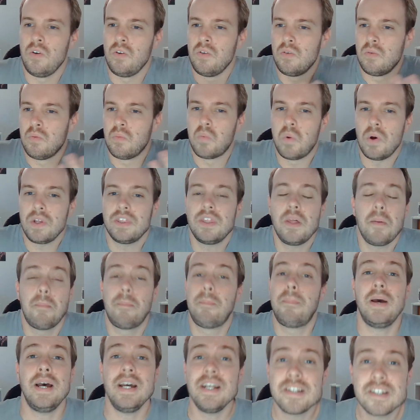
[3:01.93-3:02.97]
what the
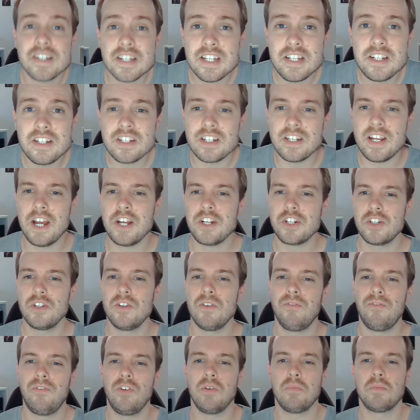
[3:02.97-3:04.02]
best international
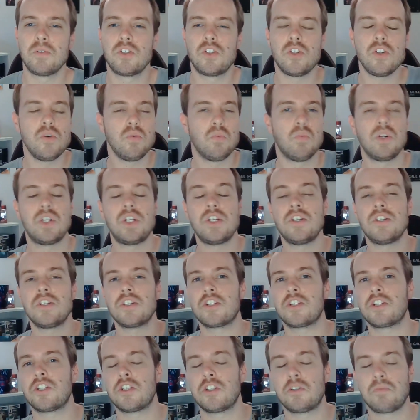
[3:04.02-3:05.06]
films do, which is
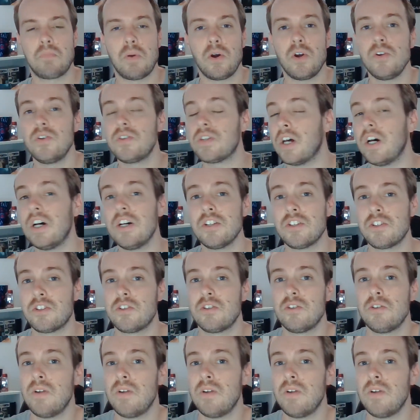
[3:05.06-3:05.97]
expose us to